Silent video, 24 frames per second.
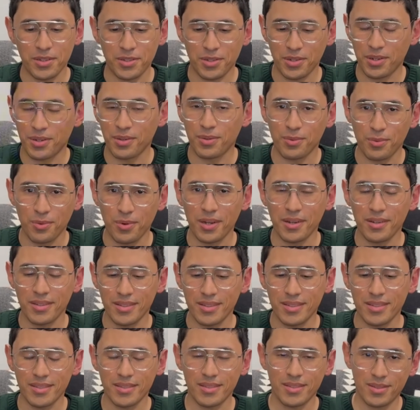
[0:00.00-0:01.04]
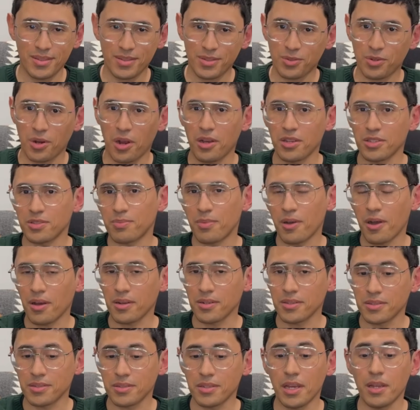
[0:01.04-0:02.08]
sure to wear this
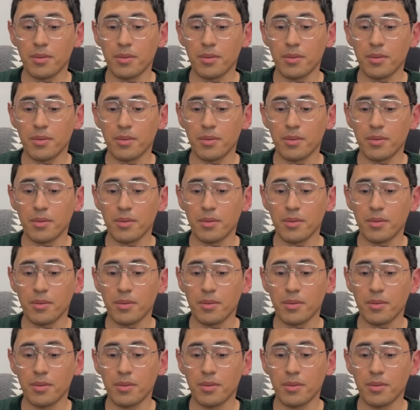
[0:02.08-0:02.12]
crossbody,